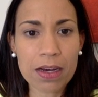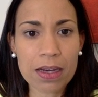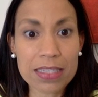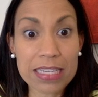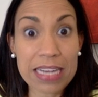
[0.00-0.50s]

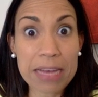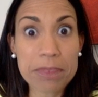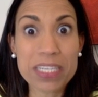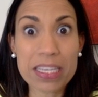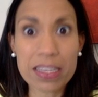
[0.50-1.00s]

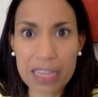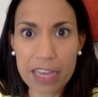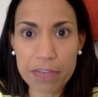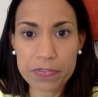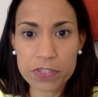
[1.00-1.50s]
synaptic
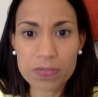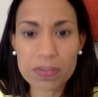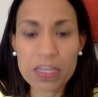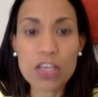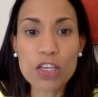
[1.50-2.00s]
cleft.
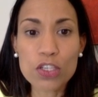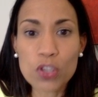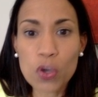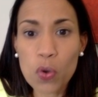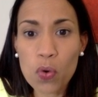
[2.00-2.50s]

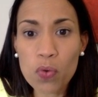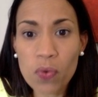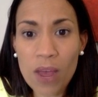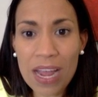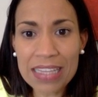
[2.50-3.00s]
So
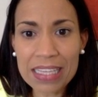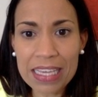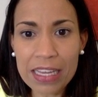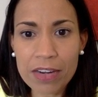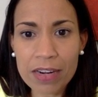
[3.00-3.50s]
right
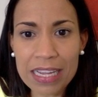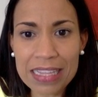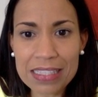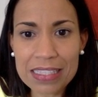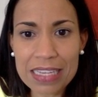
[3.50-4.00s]
here in
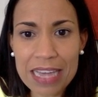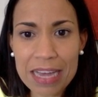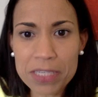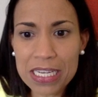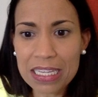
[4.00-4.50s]
the
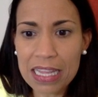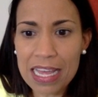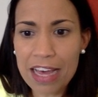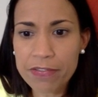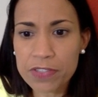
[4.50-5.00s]
synaptic
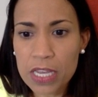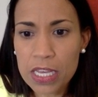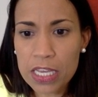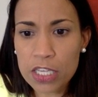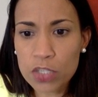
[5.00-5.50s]
cleft
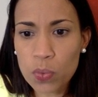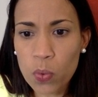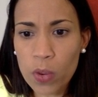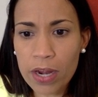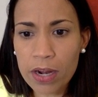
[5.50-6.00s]
is
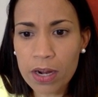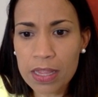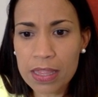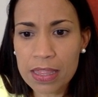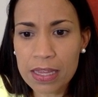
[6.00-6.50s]
where
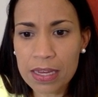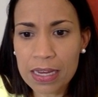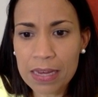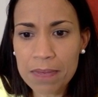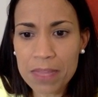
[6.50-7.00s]

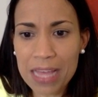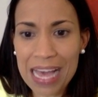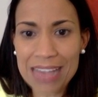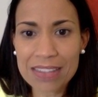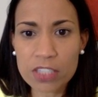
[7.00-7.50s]
the
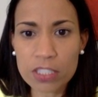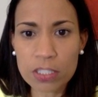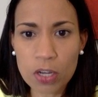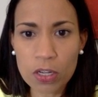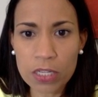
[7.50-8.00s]

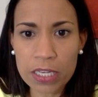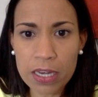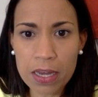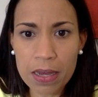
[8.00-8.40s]
acetylcholine